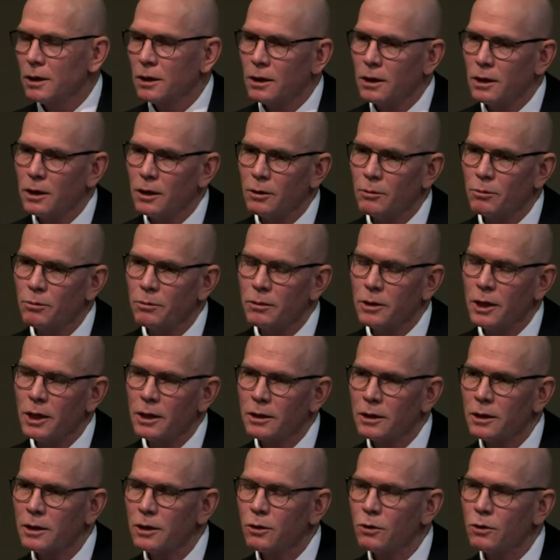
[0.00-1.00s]
Um, I
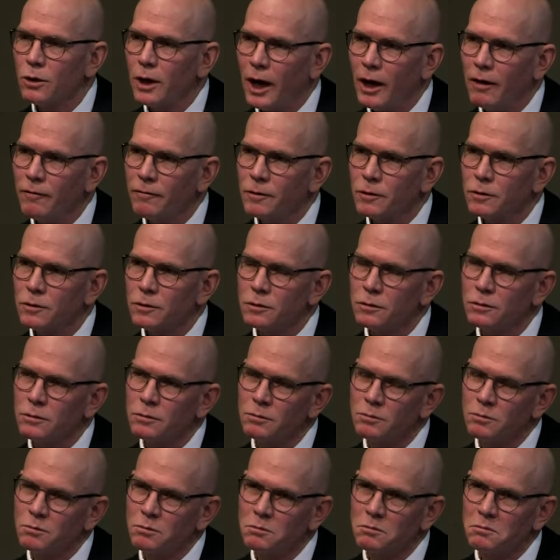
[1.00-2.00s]
think you have
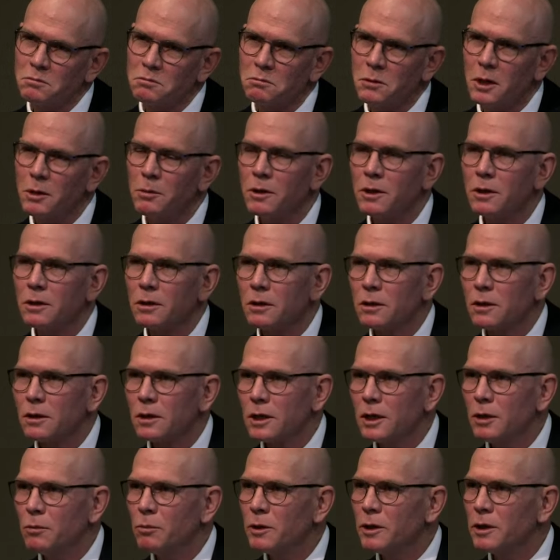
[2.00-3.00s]
to maybe
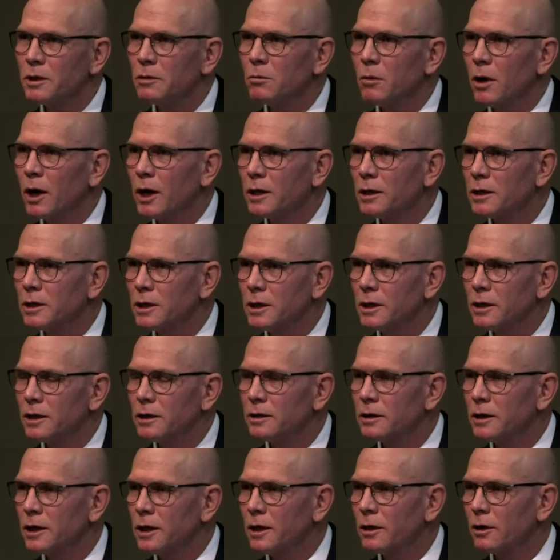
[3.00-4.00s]
keep it in mind here
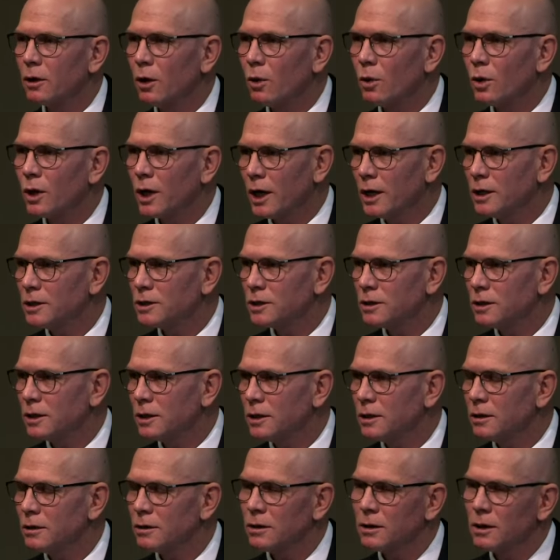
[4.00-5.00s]
and there
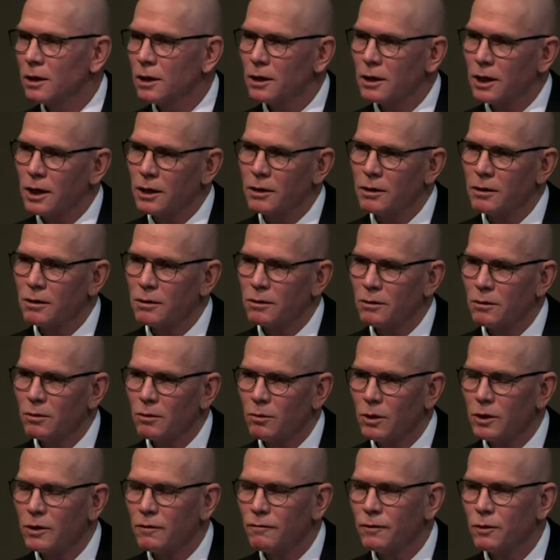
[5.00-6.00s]
occasionally, like
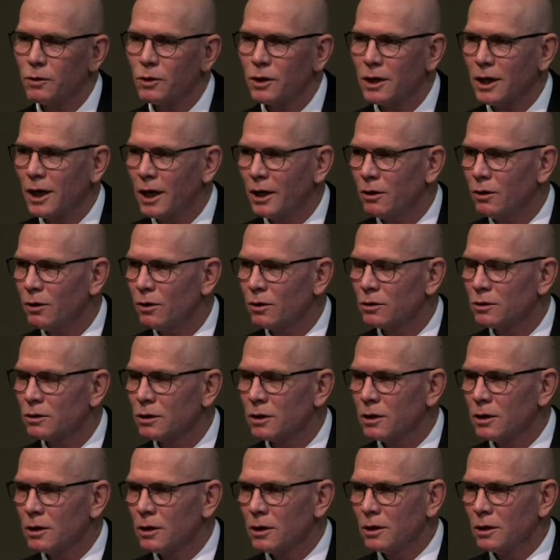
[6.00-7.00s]
what if you cannot
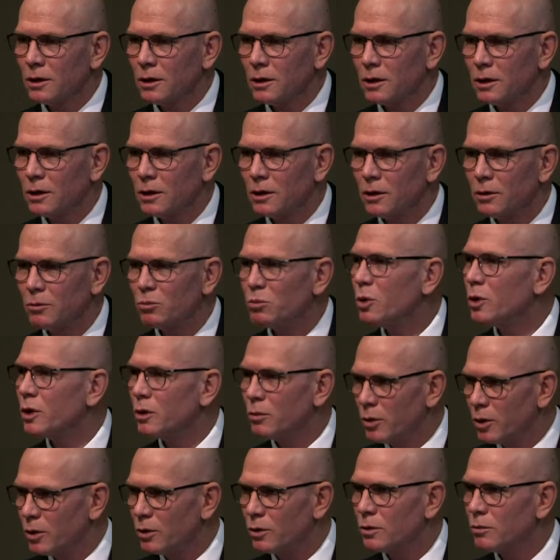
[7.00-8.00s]
uh, put a
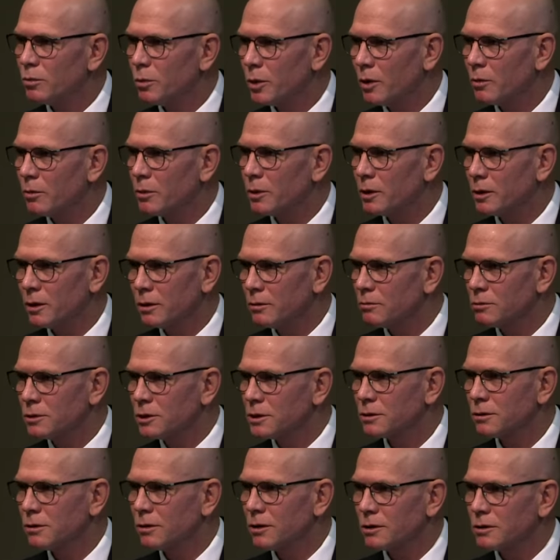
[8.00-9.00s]
balloon pump in? I'm
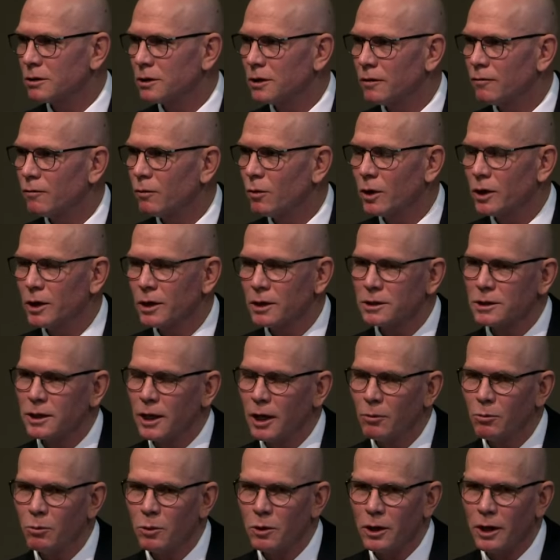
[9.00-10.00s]
just going to give one
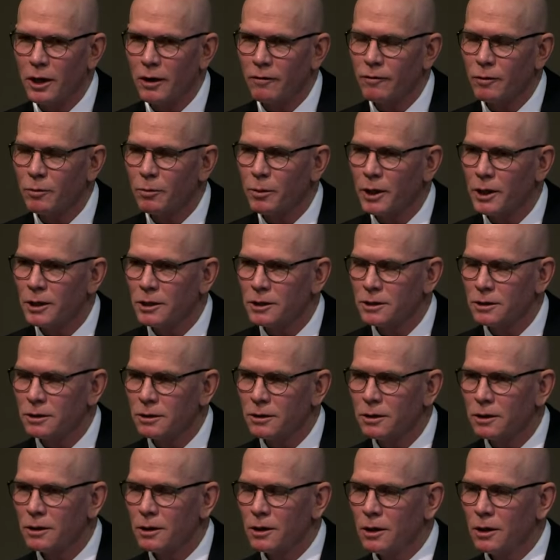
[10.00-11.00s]
example. I have a
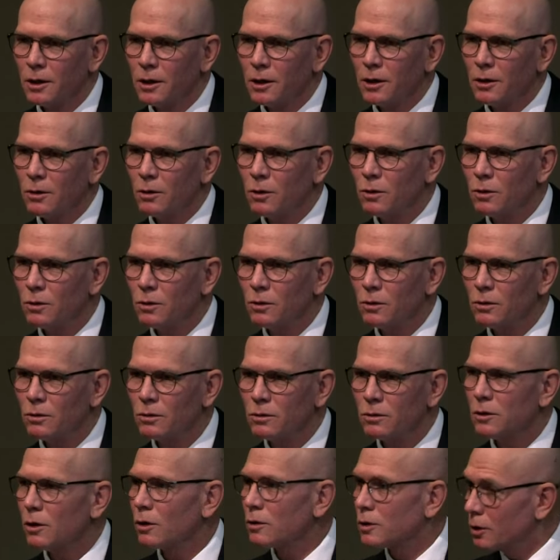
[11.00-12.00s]
patient who
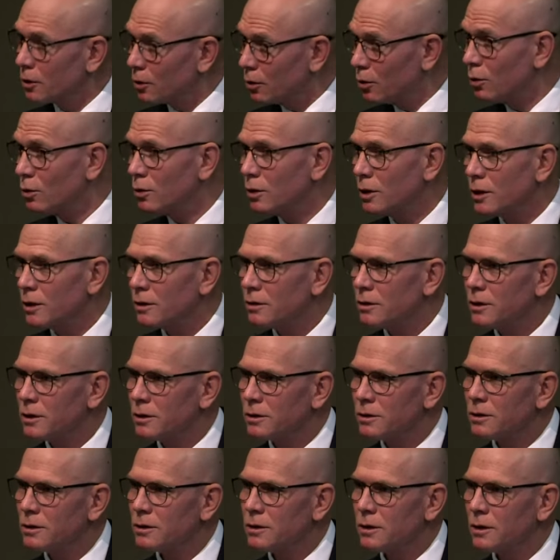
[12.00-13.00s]
Dr. Cooley
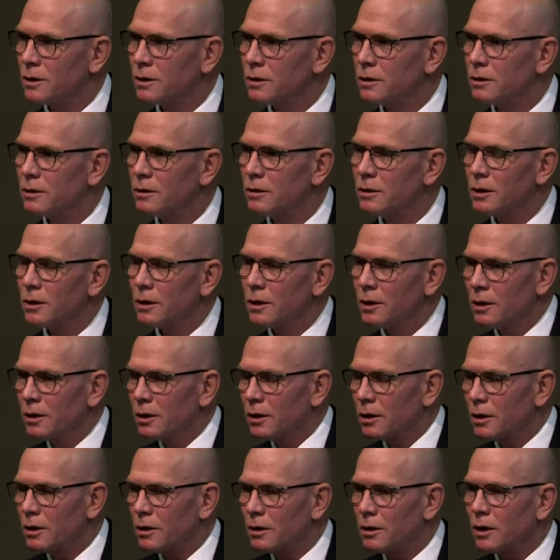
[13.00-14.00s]
did uh,
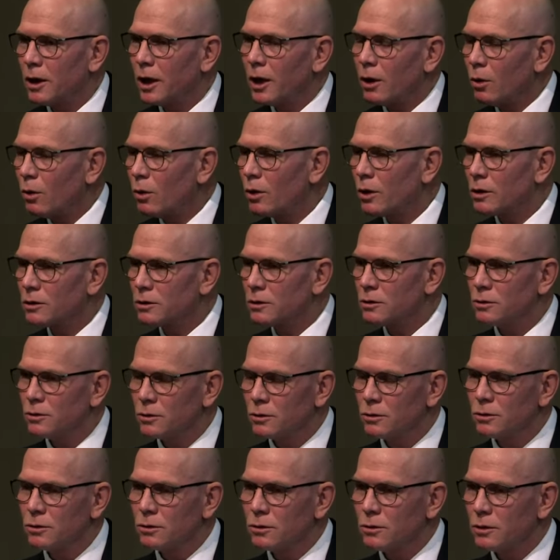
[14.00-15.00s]
uh, aorta
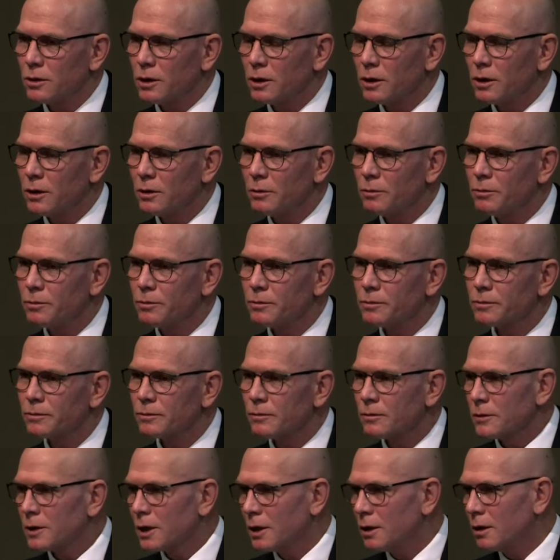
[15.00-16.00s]
to um,
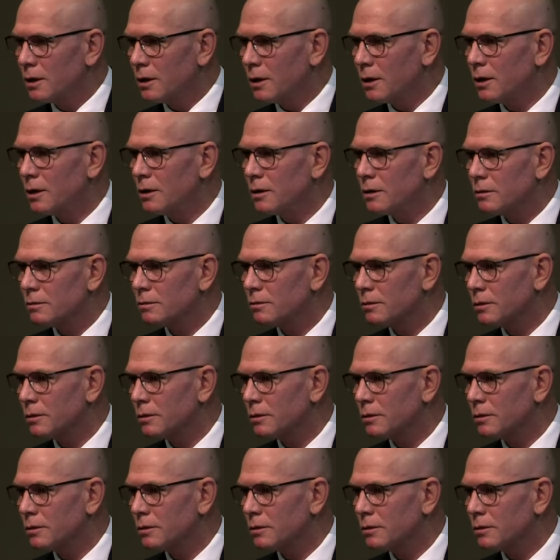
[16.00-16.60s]
uh,